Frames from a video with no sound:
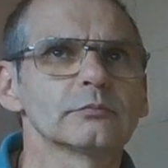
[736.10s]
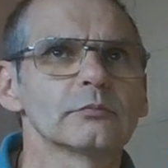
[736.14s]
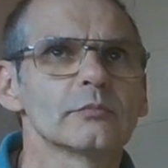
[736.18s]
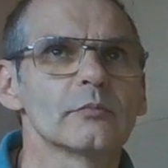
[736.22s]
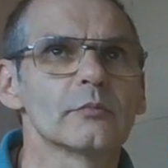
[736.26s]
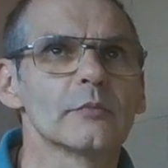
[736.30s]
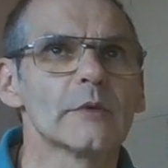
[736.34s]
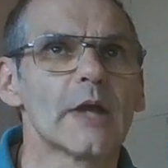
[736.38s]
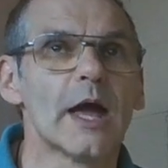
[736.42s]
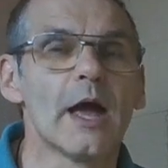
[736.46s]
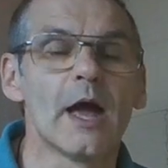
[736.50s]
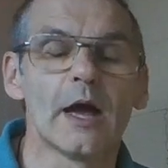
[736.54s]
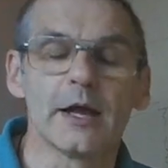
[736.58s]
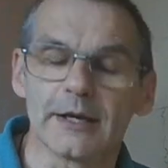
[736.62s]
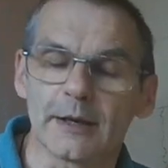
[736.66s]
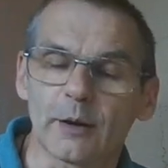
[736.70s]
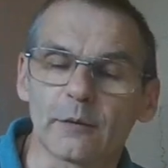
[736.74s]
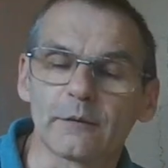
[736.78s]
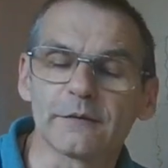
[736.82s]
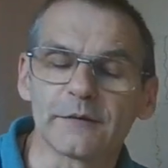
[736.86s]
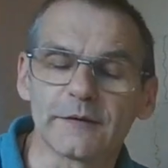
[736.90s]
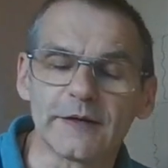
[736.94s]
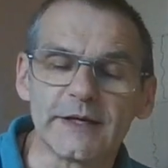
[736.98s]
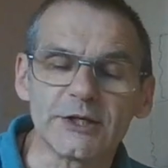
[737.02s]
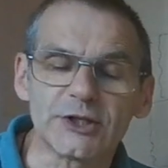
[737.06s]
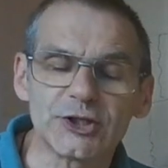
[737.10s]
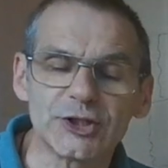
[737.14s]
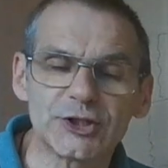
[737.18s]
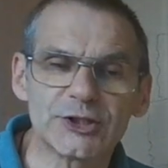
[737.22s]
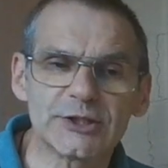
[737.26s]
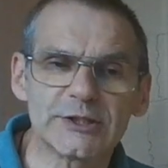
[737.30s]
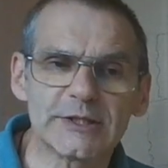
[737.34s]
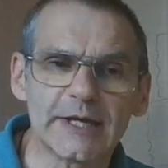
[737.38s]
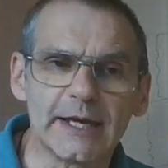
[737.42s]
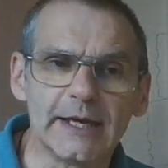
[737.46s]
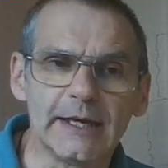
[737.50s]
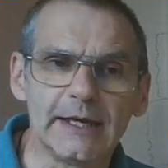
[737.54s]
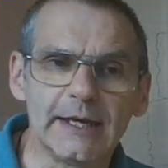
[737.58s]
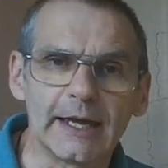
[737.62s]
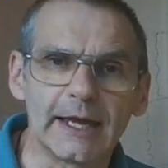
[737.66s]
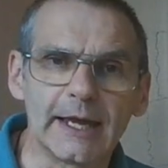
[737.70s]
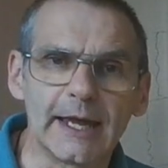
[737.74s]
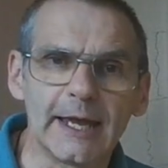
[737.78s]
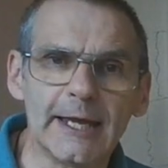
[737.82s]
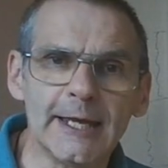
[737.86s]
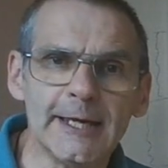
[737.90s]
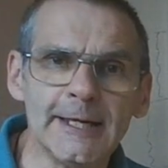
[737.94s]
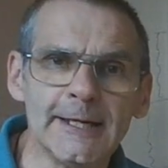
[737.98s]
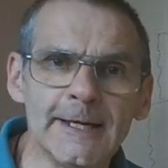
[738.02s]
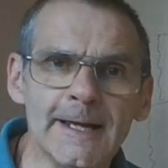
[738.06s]
Now we've finished
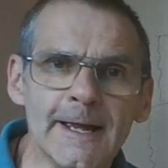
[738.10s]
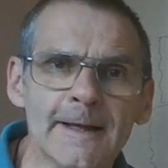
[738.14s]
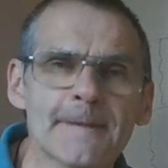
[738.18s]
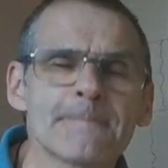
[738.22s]
singing.